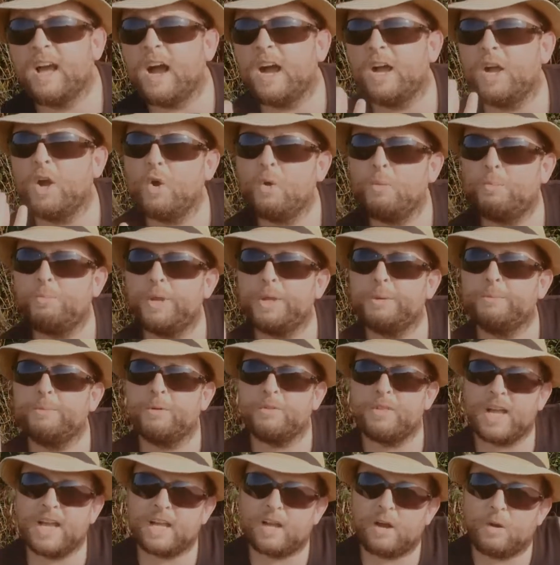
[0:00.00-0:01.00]
I hope people
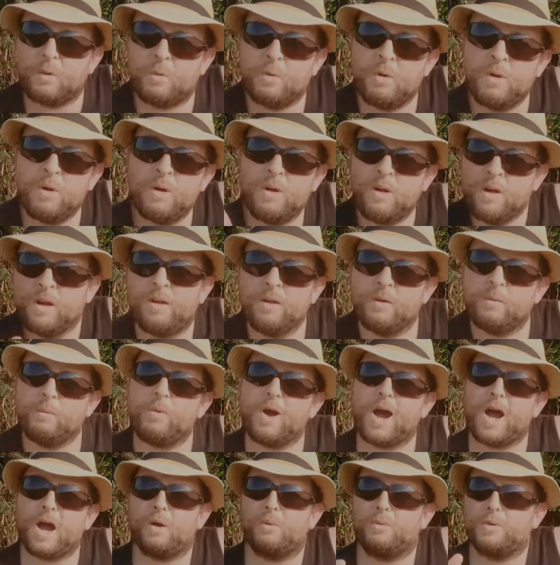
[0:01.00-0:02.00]
then go,
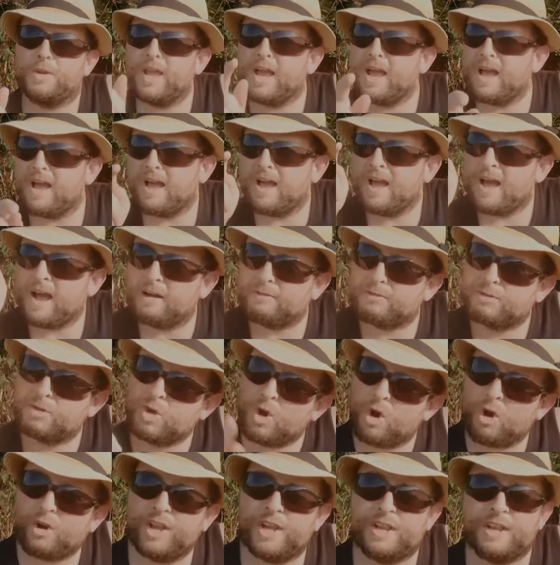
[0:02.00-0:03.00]
"Wow, yeah, I've
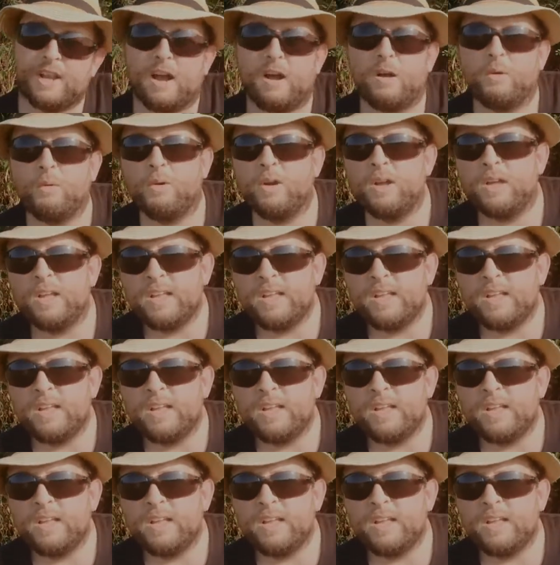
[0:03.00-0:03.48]
got it now."